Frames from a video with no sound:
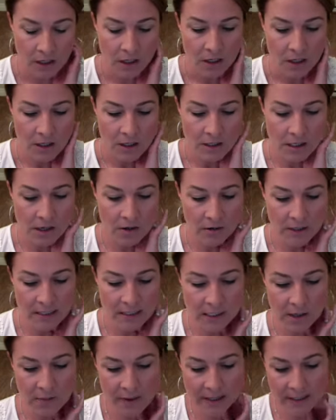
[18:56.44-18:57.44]
So let's
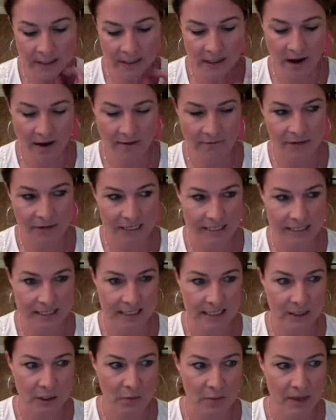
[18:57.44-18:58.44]
go back to confidence a
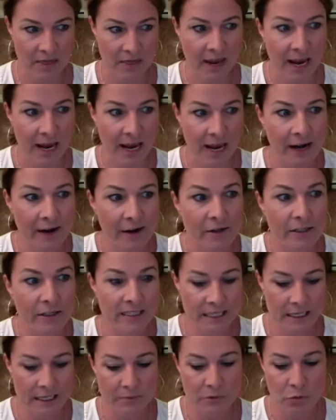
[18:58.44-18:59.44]
little bit. The hare
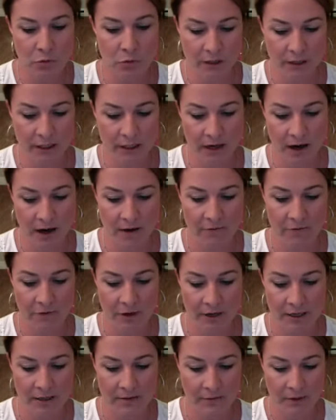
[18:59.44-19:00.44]
seemed really
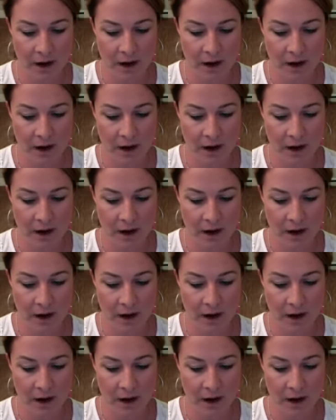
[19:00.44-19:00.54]
confident.